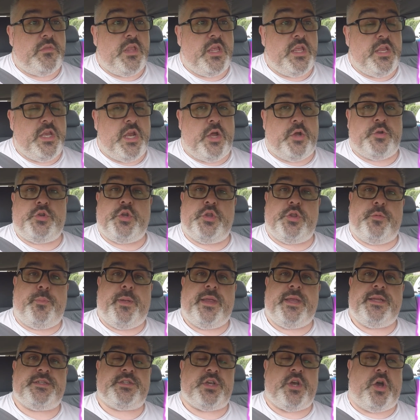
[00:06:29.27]
you know, do the
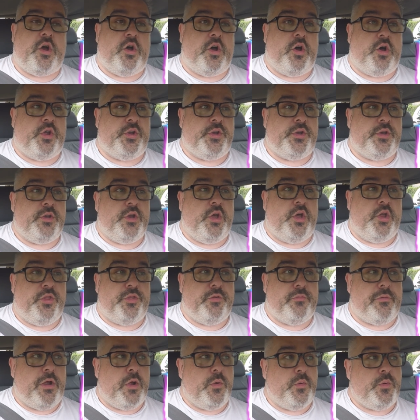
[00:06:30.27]
piece on
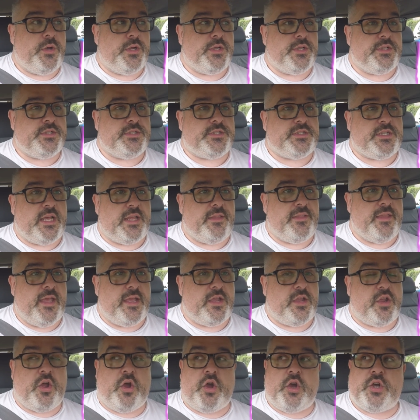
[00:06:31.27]
other owners and
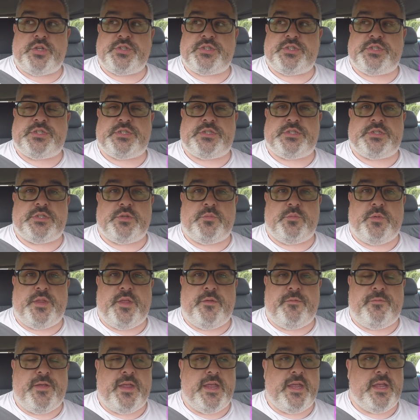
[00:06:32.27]
their costs with
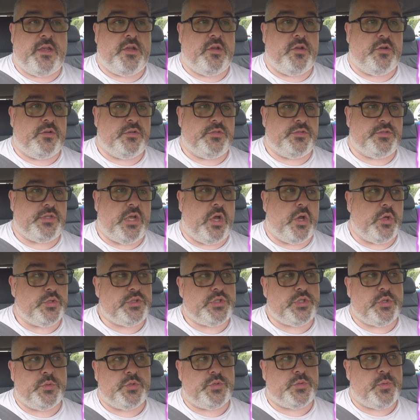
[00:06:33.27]
their vehicles.
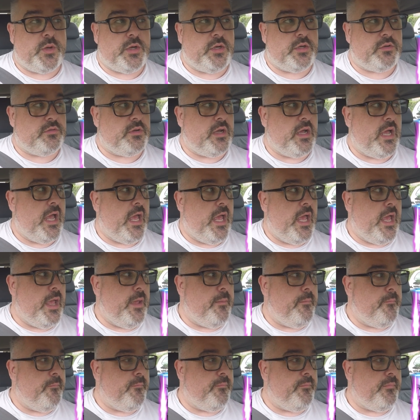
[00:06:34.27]
Also as well,
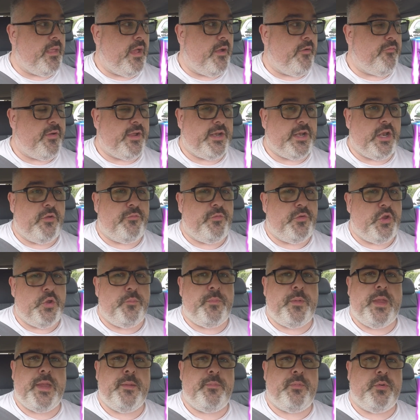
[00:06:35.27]
I've had a few
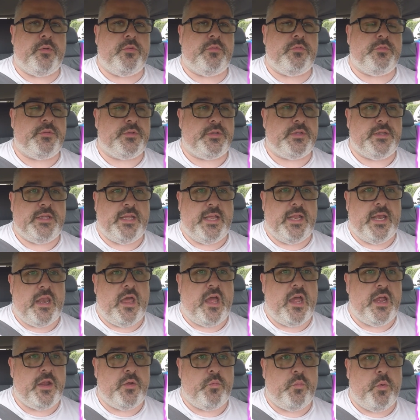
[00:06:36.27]
people, they
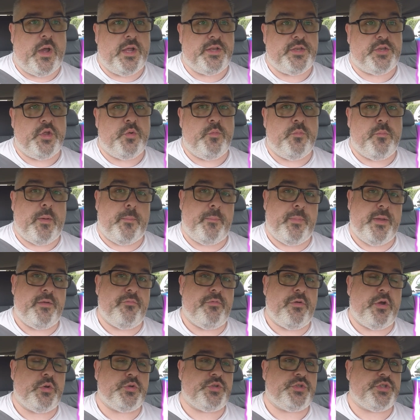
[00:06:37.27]
like what I do with my
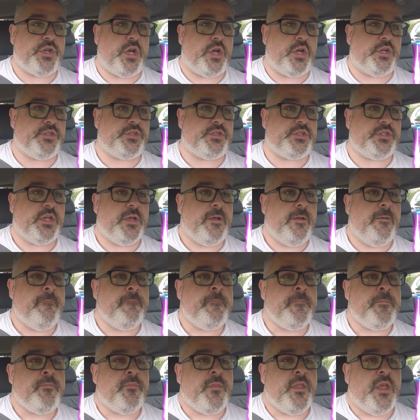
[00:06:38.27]
B-roll shots,
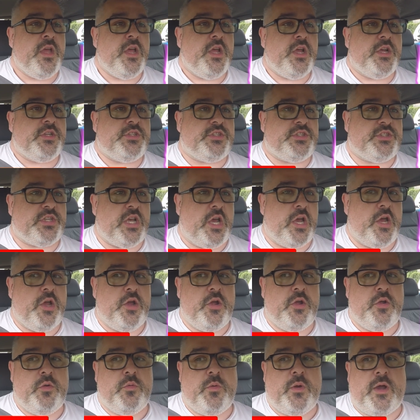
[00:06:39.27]

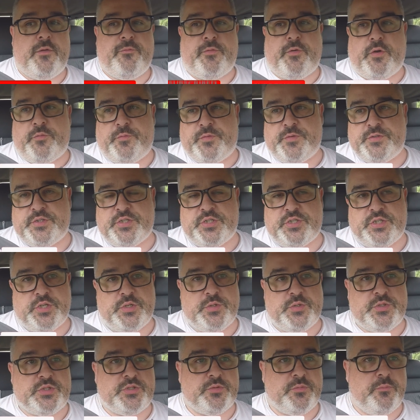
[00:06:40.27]
so I've offered to
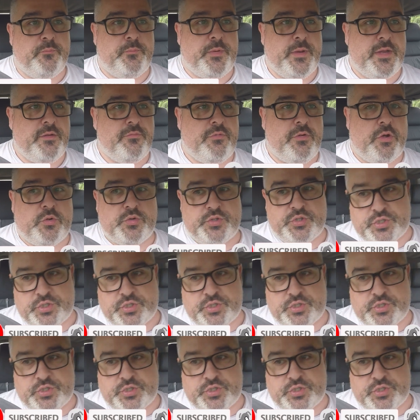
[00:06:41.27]
do some B-roll